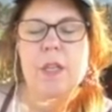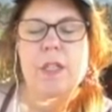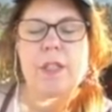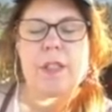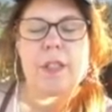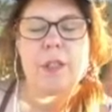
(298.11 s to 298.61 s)
He
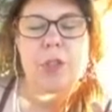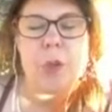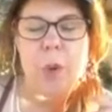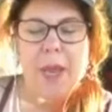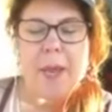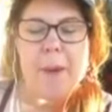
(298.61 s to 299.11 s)
said,
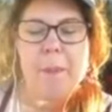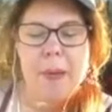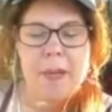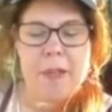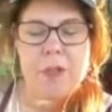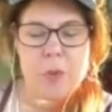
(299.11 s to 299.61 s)
so am
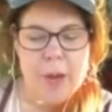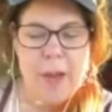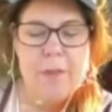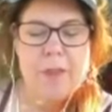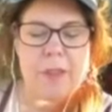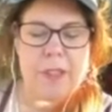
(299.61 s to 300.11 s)
I
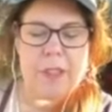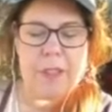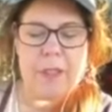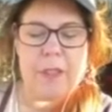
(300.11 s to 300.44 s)
traveling?